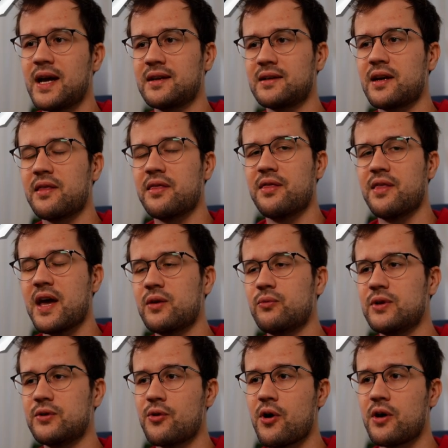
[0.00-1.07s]
and can then
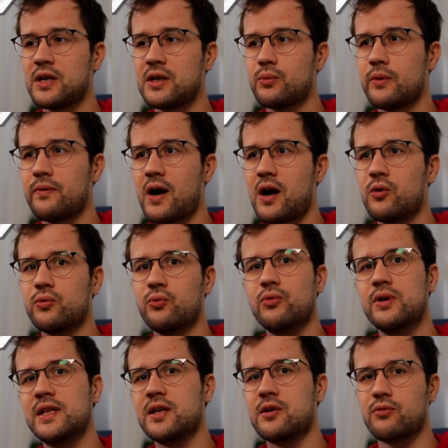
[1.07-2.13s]
return it without
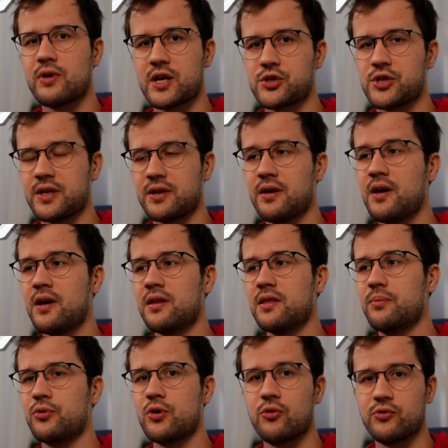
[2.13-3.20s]
really crashing the
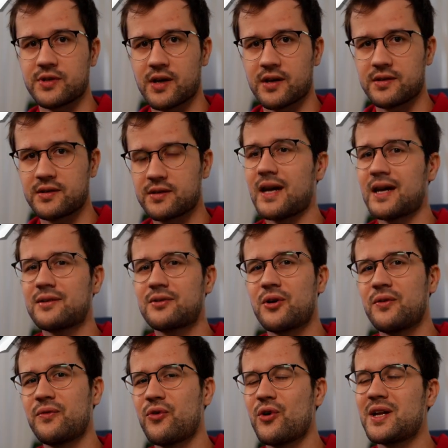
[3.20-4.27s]
process. And
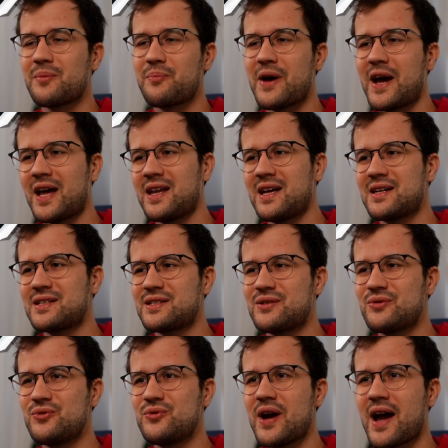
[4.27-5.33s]
converting panics
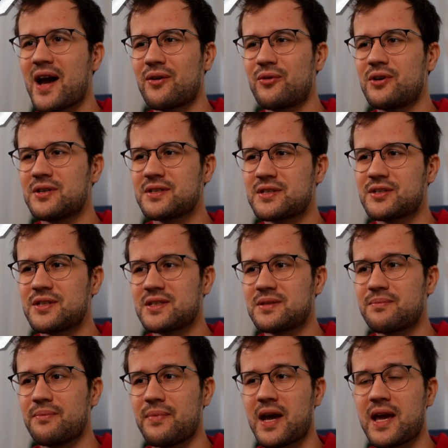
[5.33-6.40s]
to errors
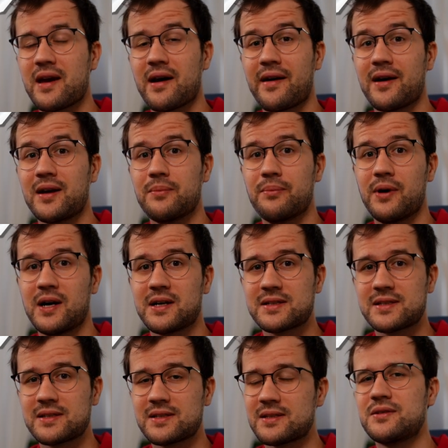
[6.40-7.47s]
just may hide
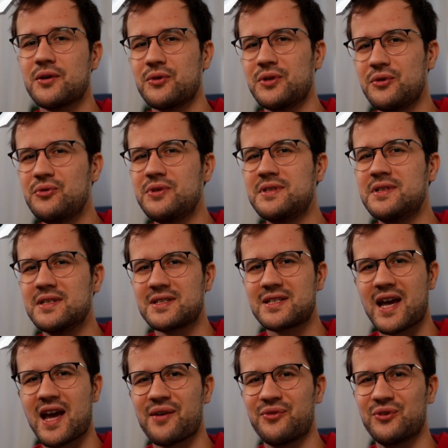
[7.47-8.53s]
bugs, so use this
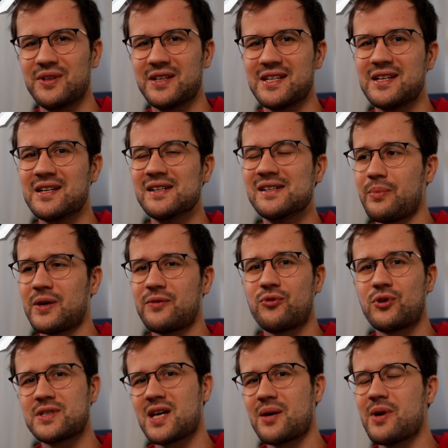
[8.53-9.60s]
carefully here. But
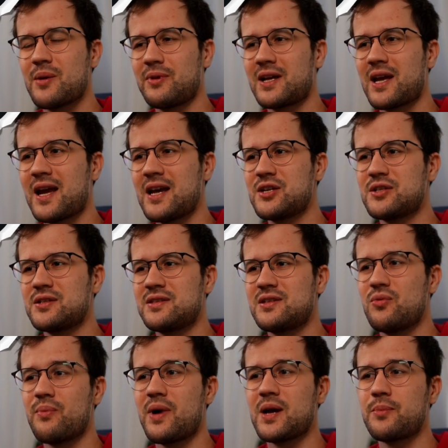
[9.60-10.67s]
for some applications,
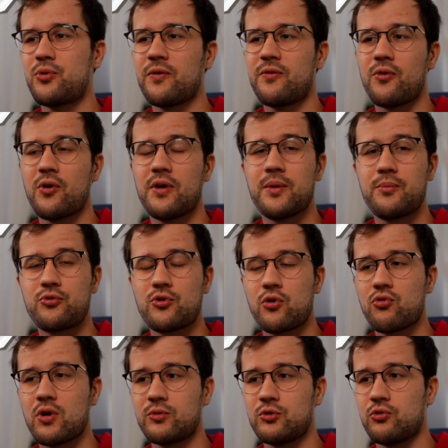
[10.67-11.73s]
you might prefer the
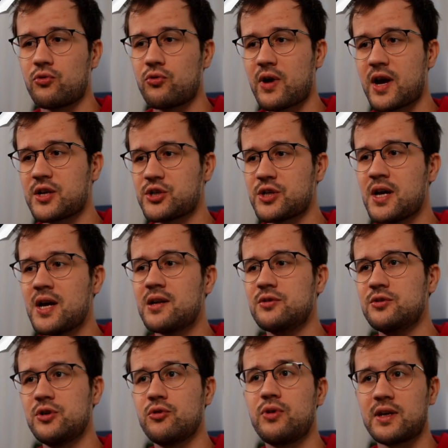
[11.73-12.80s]
program to crash
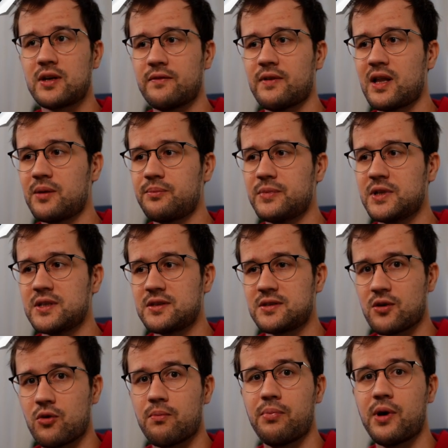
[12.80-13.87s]
during development
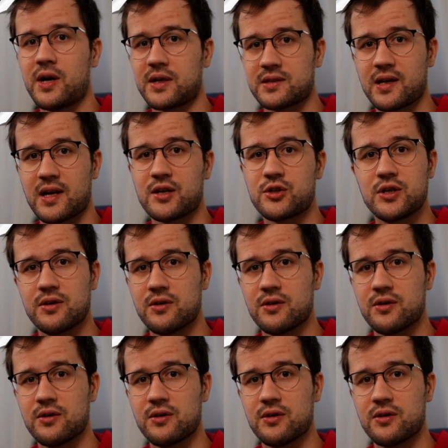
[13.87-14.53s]
so bugs are actually